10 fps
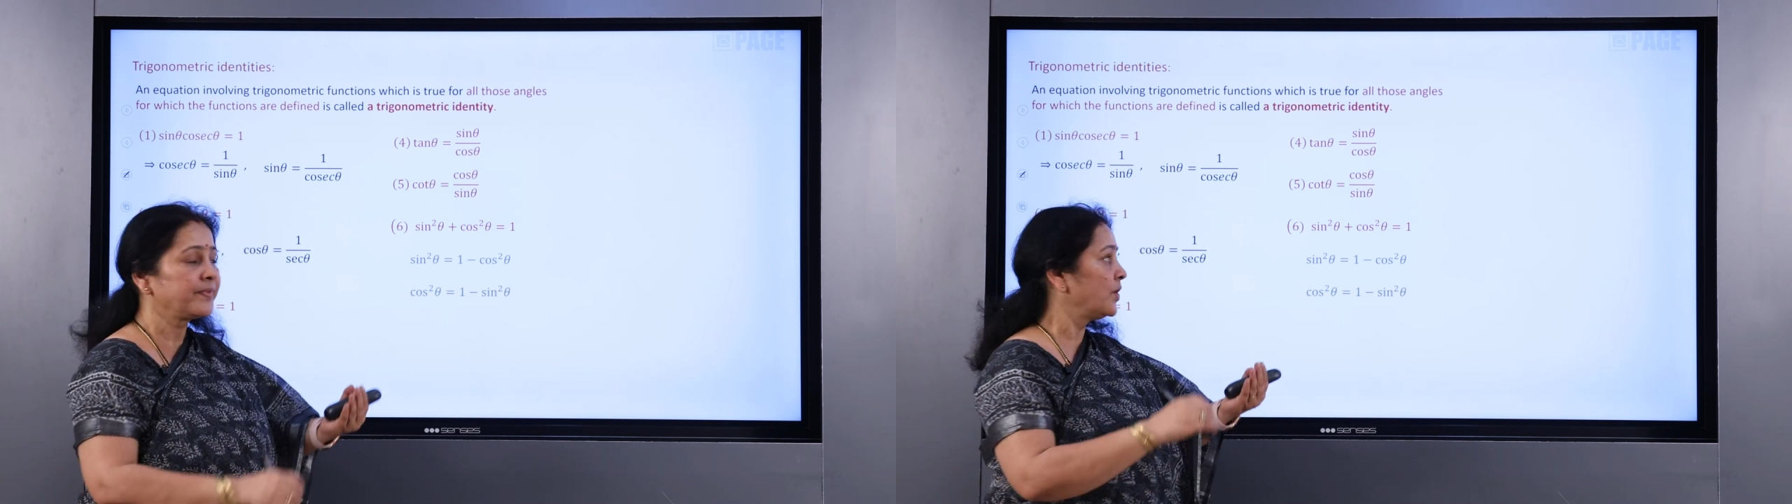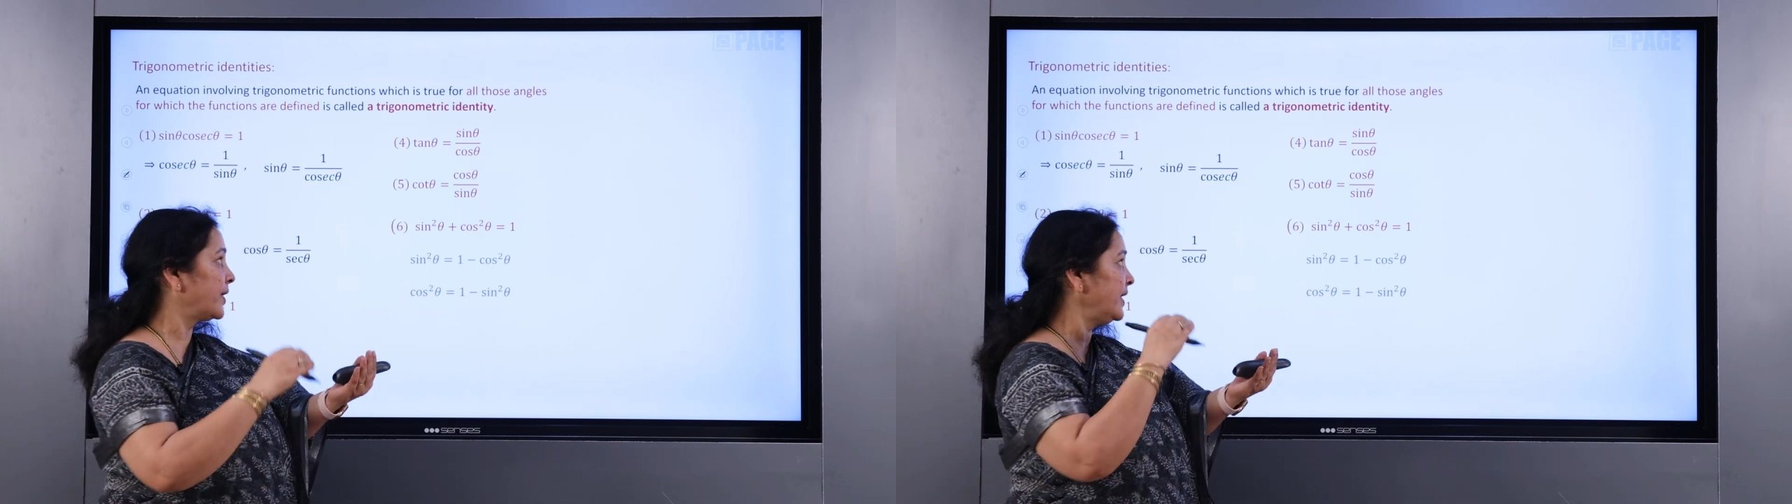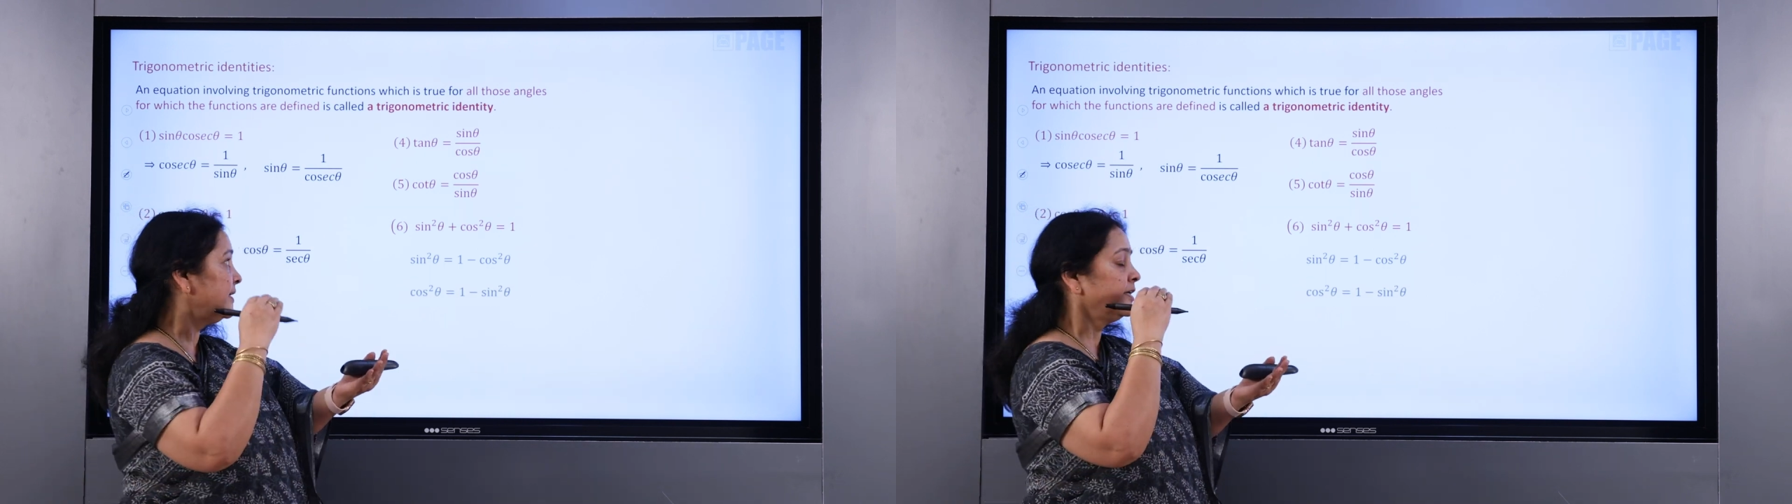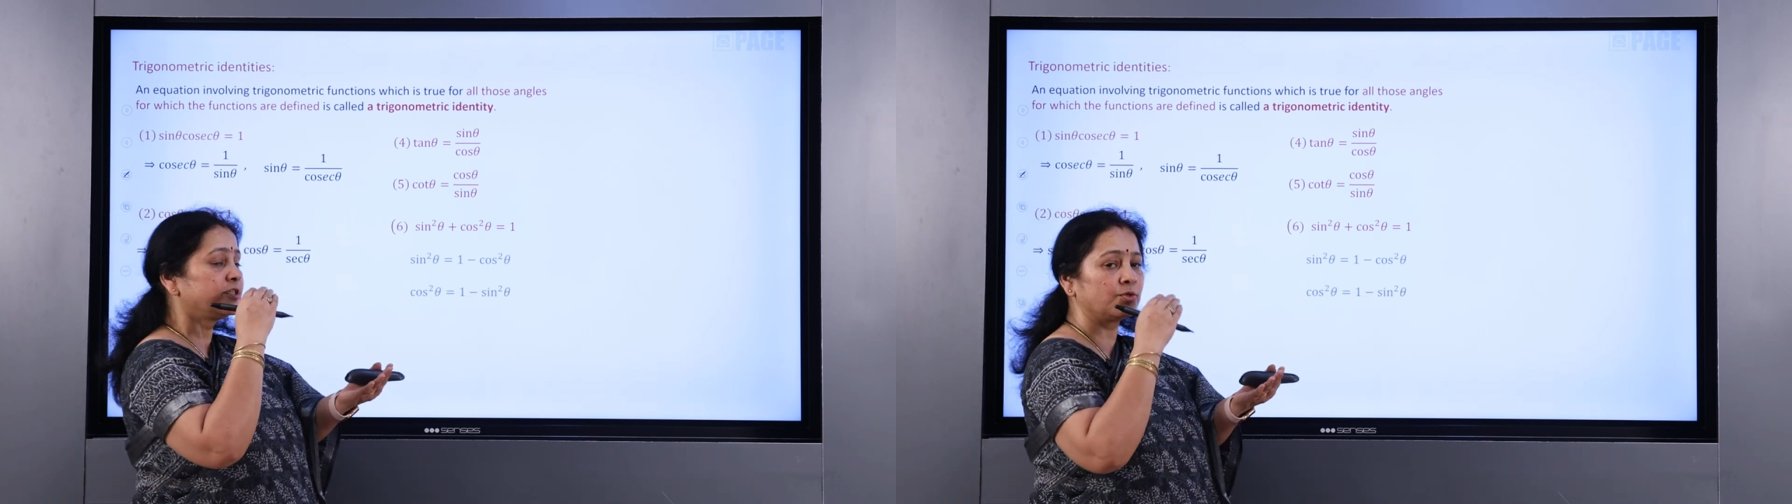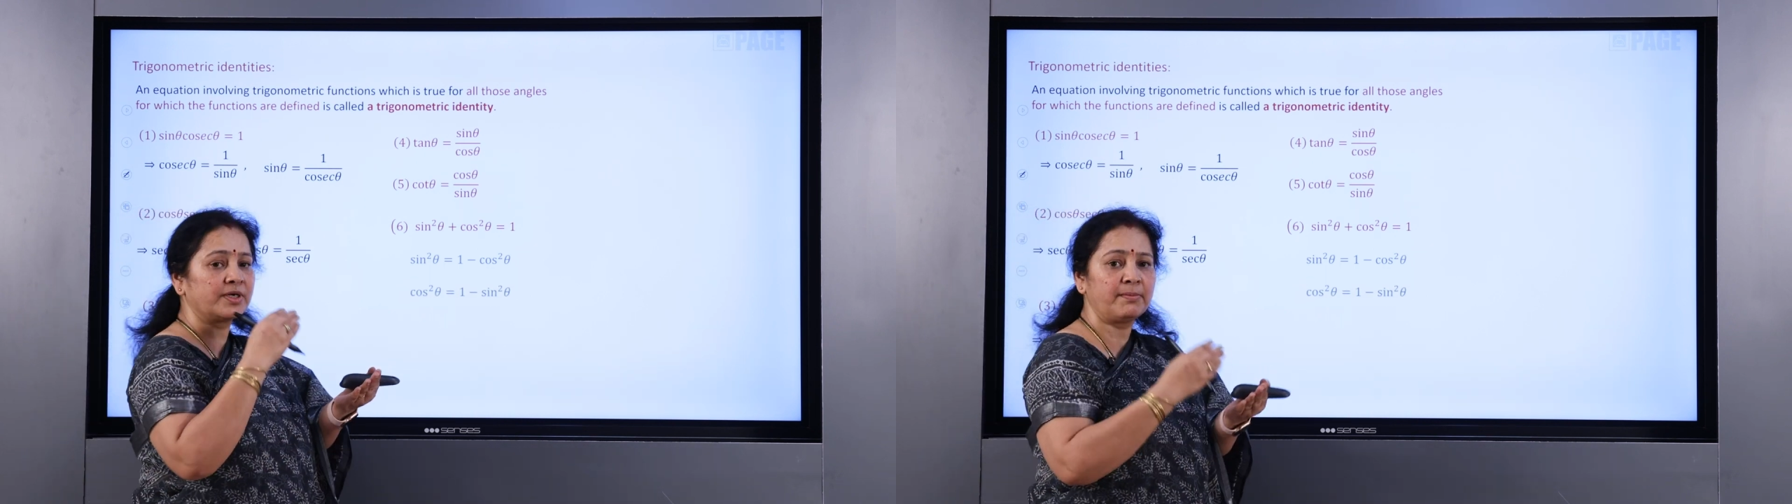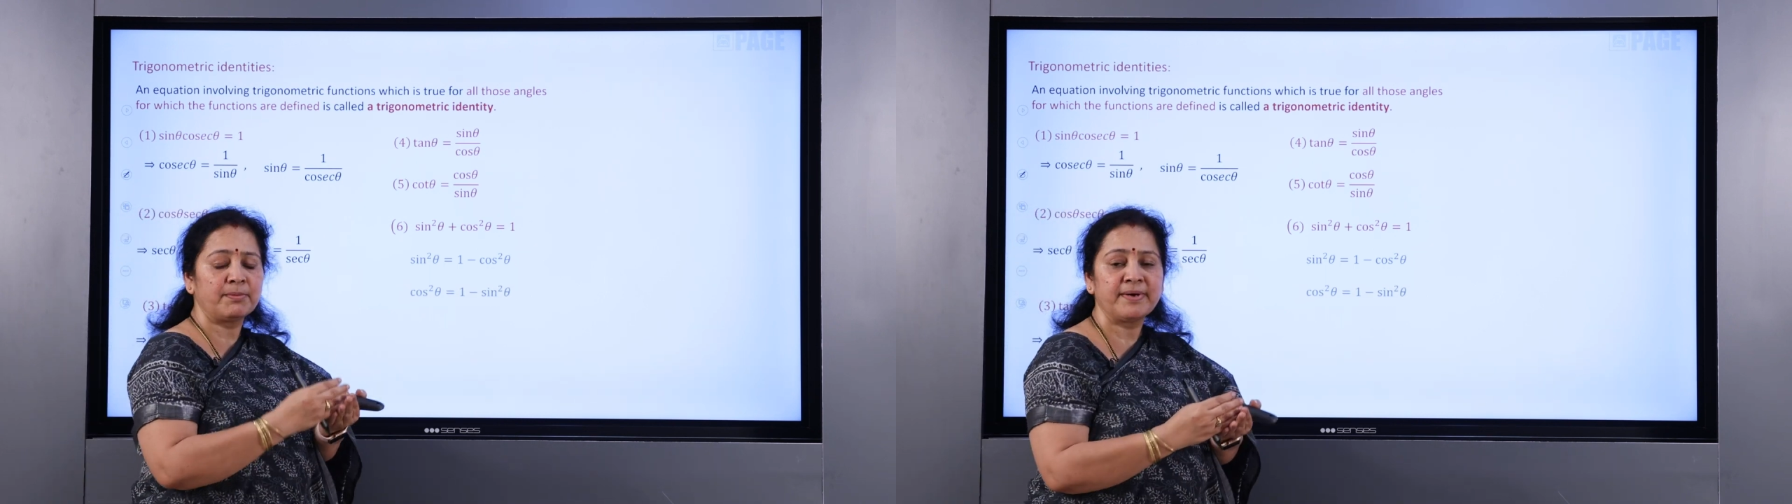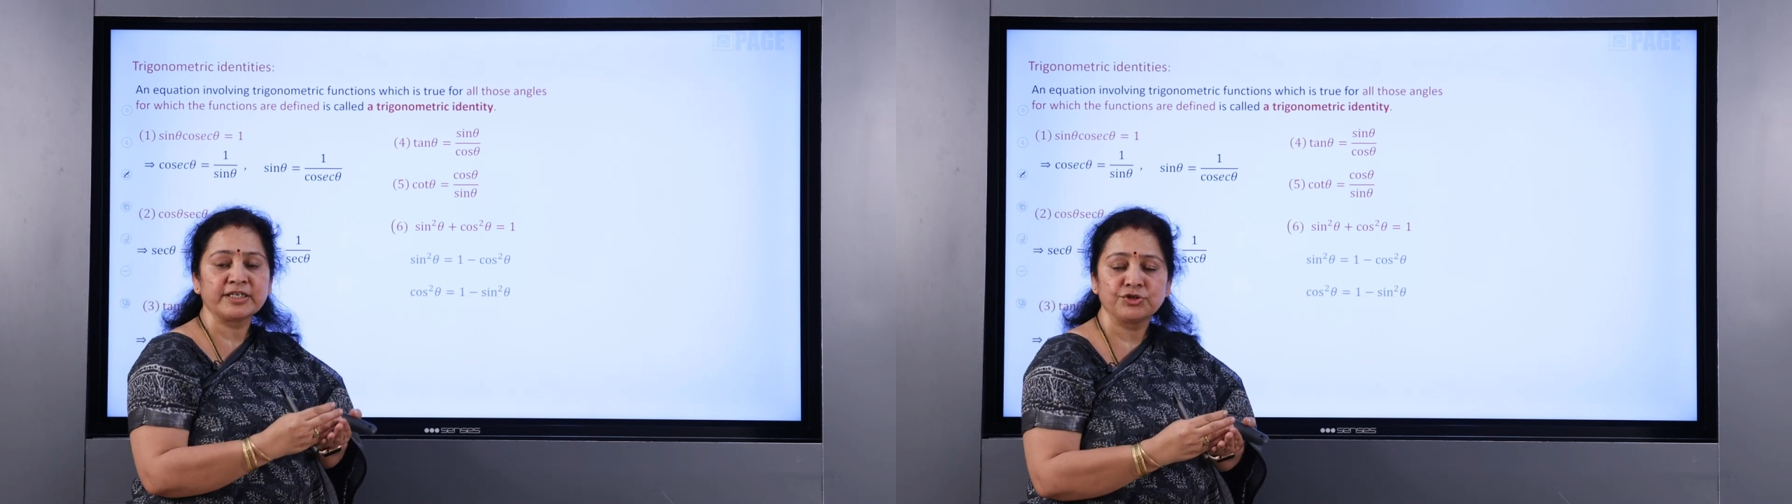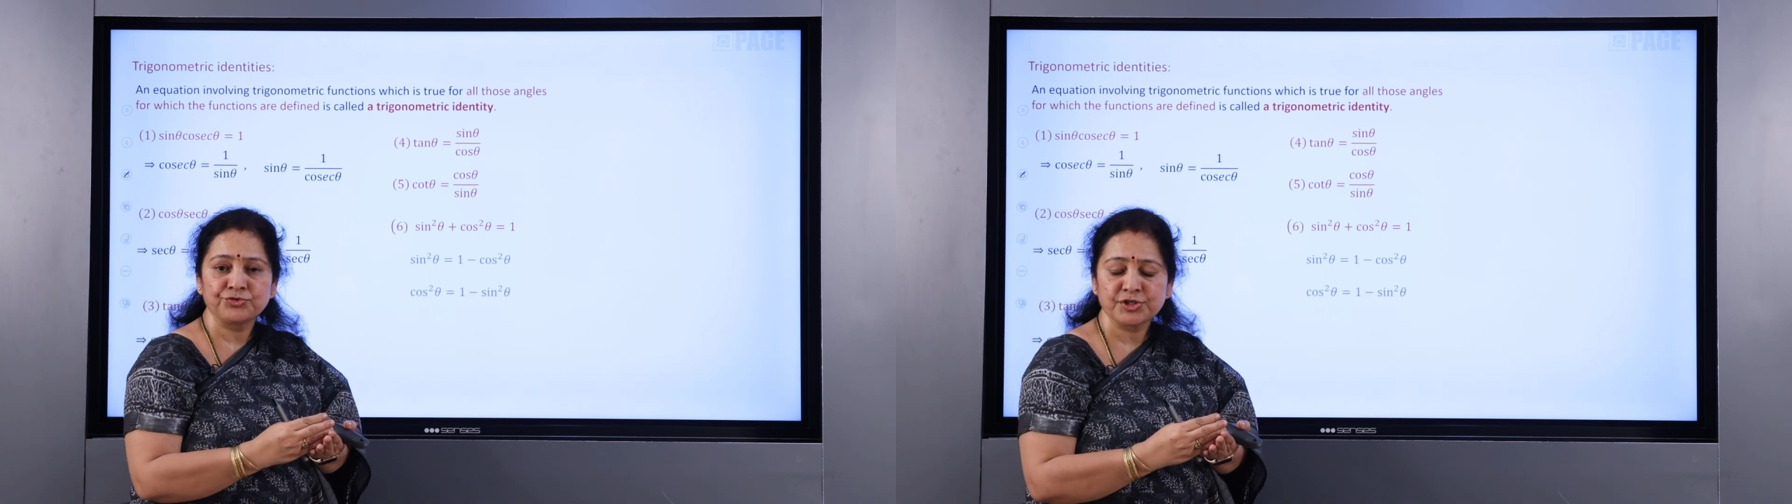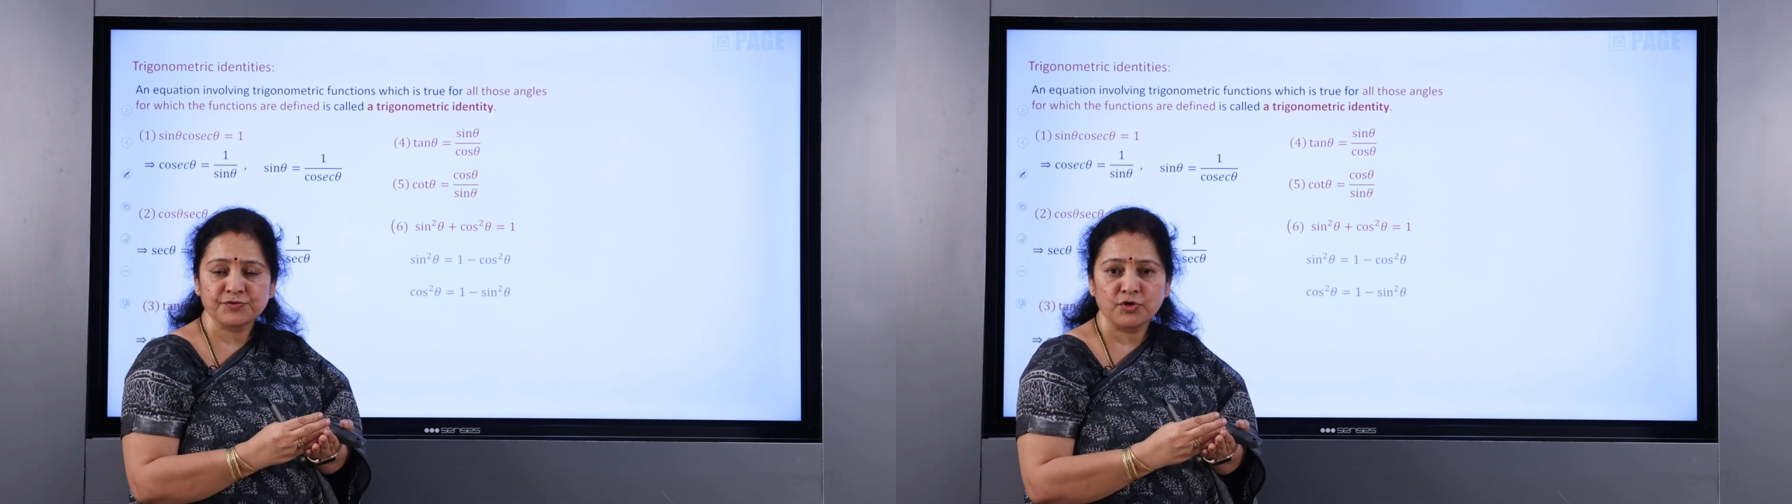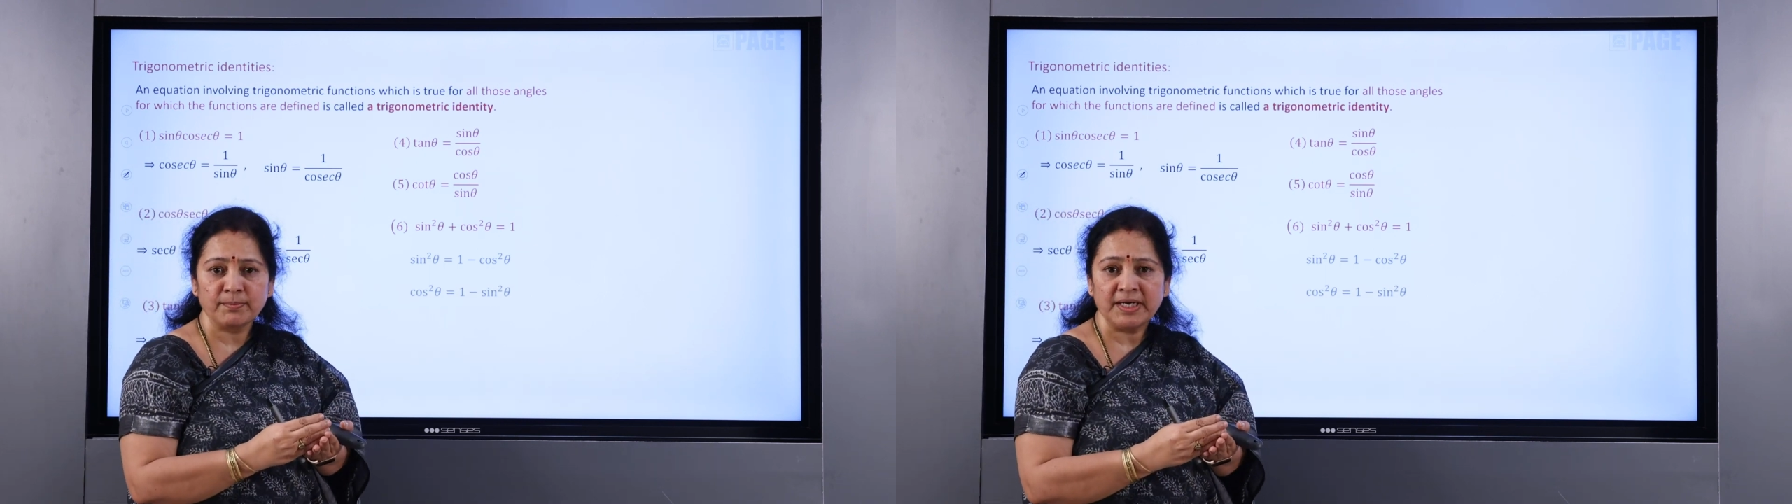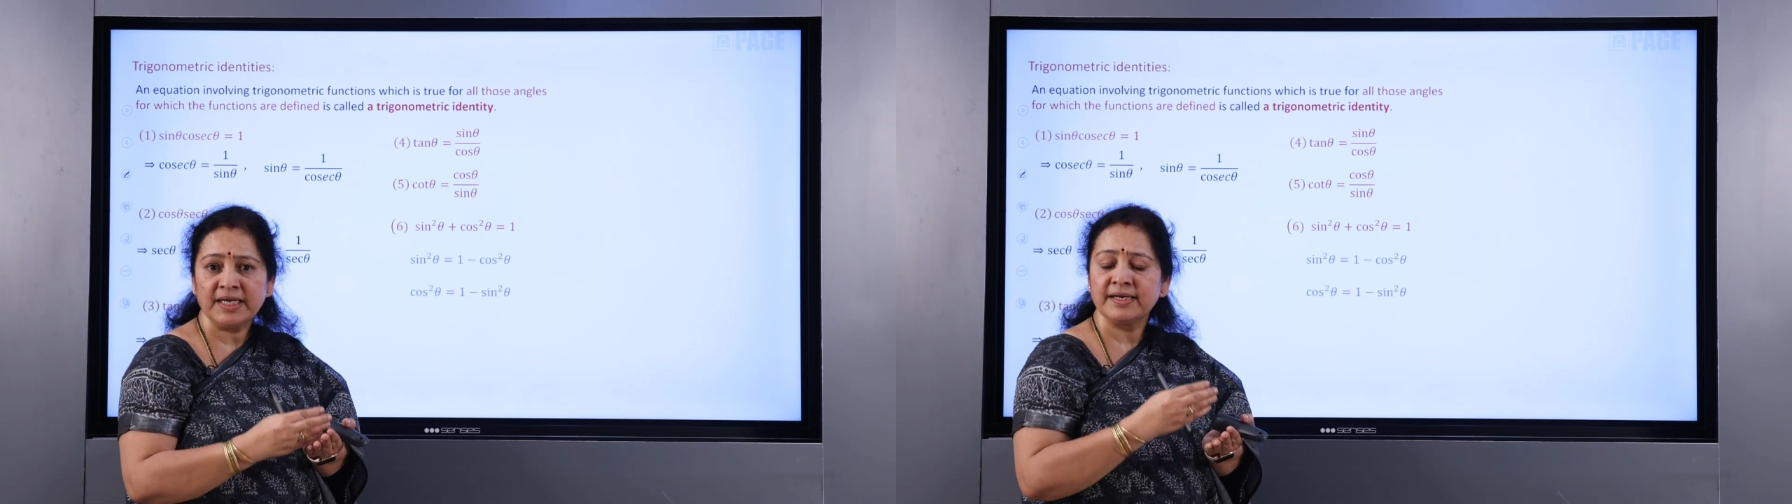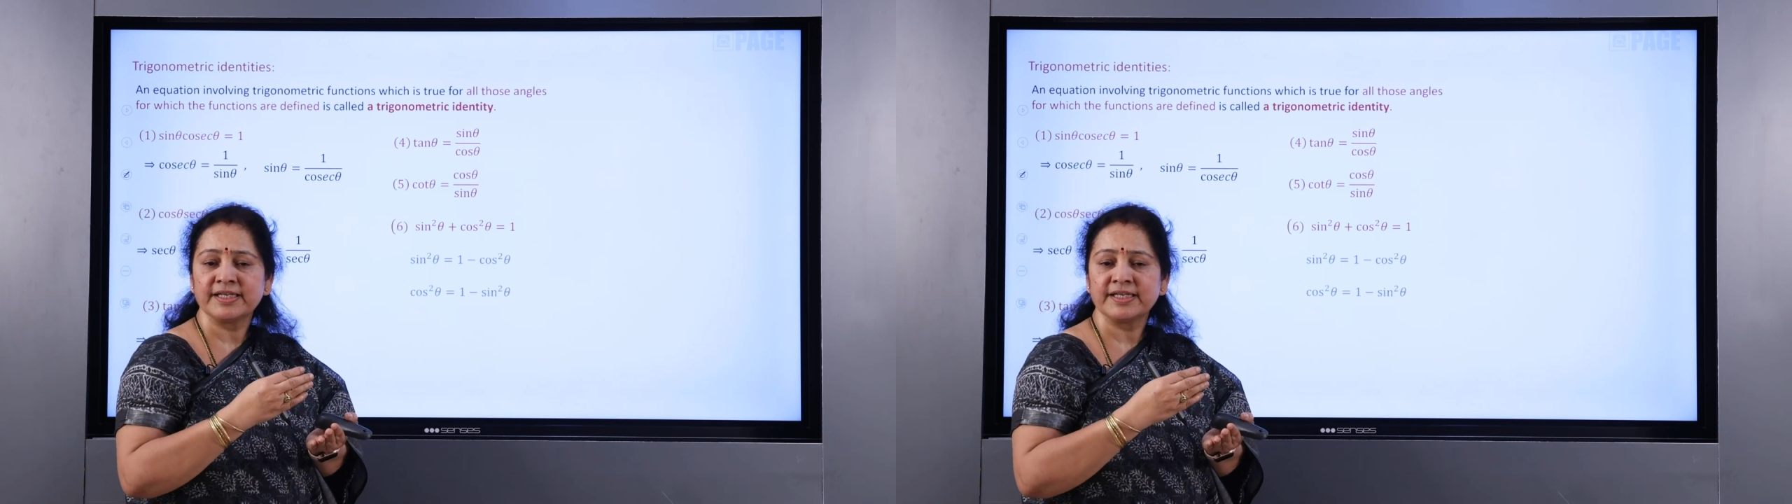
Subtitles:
Okay, so coming back to those formulae,